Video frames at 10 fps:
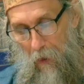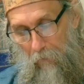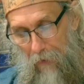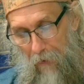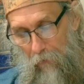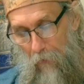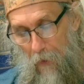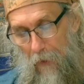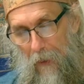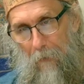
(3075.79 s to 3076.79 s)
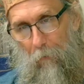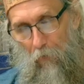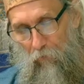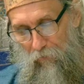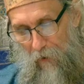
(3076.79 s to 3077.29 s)
Rather,
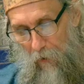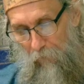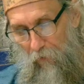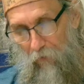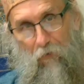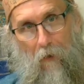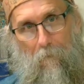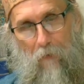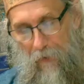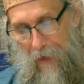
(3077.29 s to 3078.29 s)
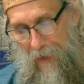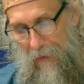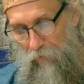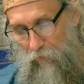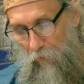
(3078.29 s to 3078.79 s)
Hebrews tells us that
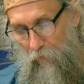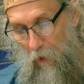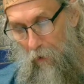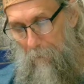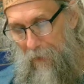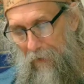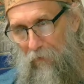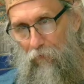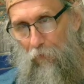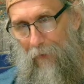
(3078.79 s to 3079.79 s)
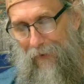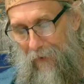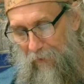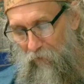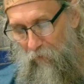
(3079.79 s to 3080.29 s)
angels are
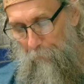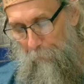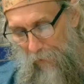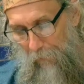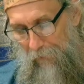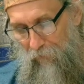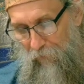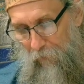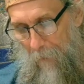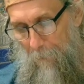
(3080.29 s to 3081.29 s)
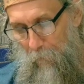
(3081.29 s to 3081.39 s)
ministering spirits